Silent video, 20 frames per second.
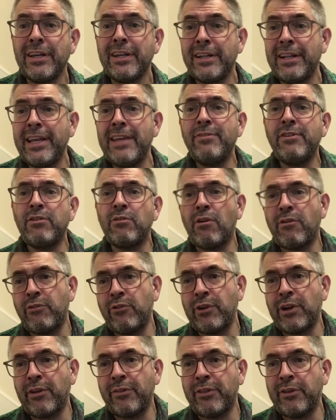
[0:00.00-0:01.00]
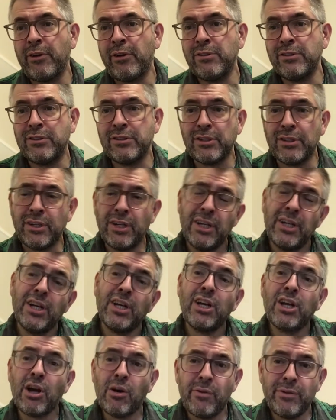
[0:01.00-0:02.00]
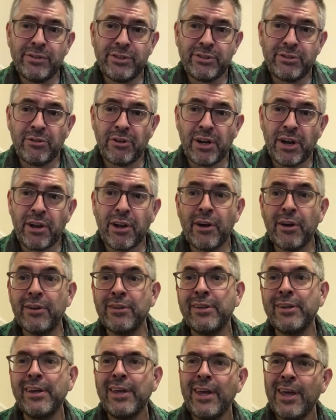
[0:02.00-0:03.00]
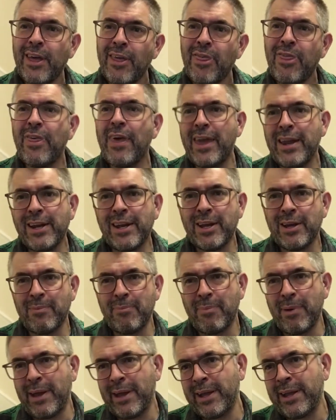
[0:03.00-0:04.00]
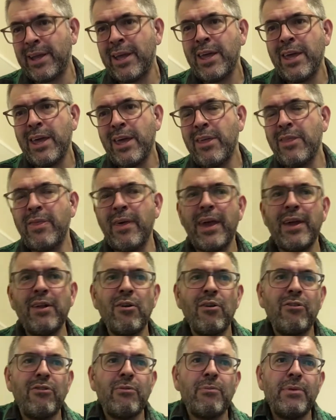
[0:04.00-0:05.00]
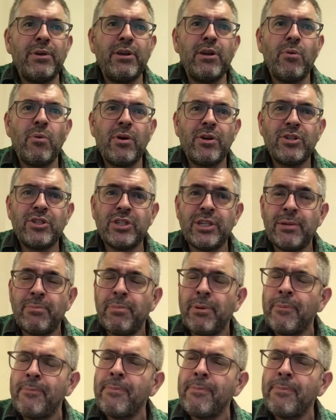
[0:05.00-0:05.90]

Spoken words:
Leave your offering at the altar, go and sort it out, then come back, then offer me your worship.